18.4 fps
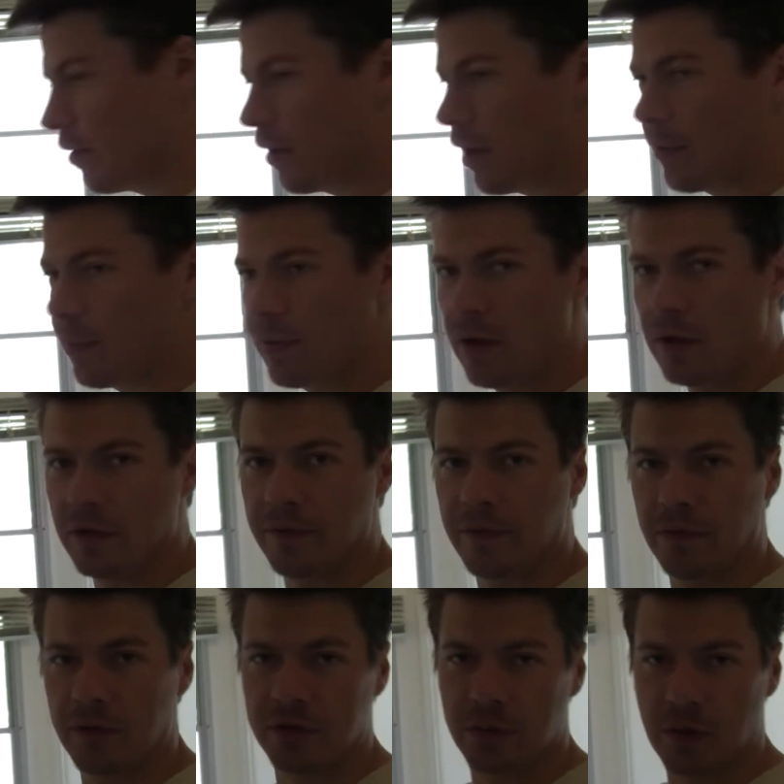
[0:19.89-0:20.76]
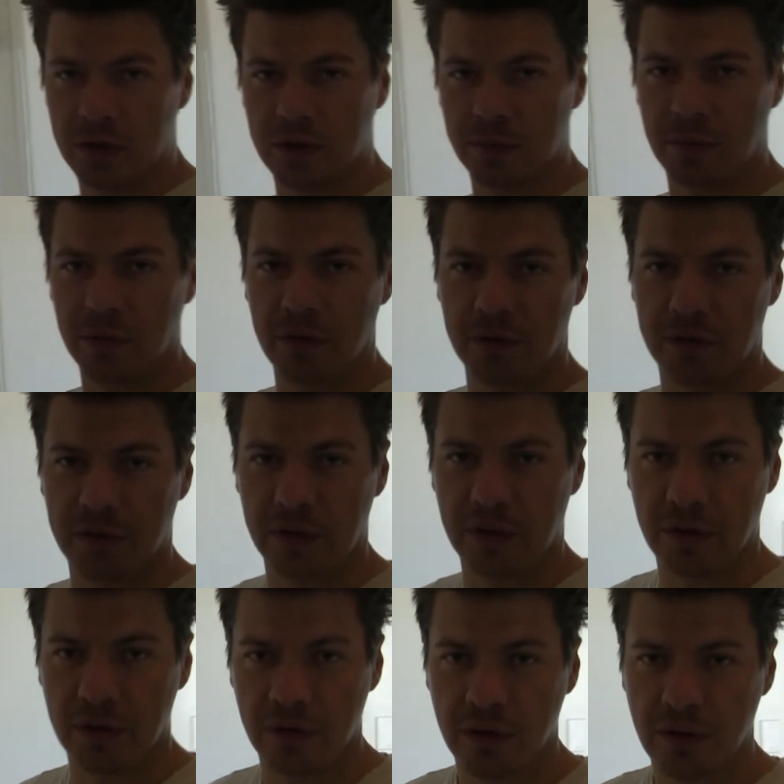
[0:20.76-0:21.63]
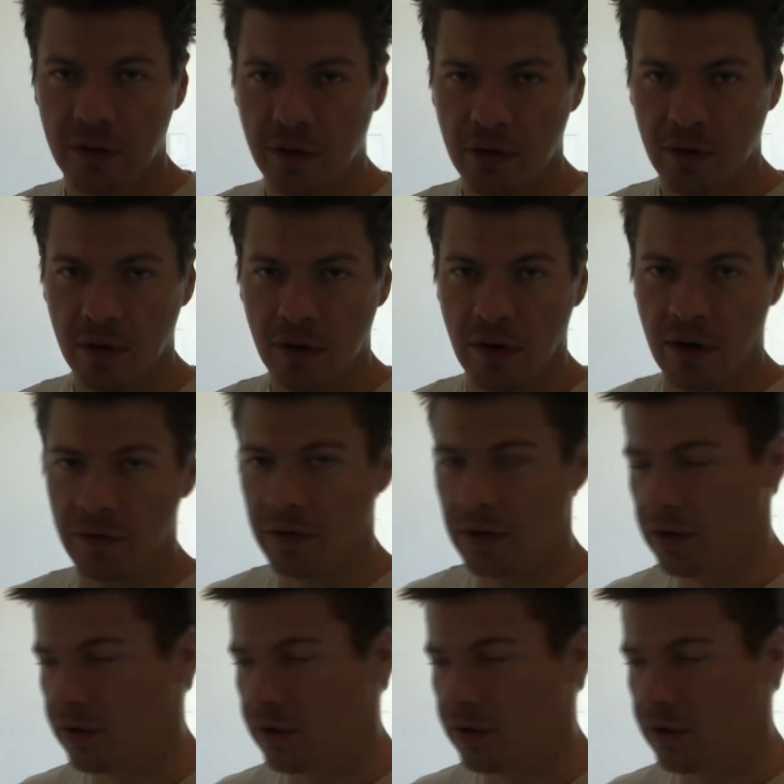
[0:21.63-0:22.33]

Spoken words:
I print out the first recipe you see on the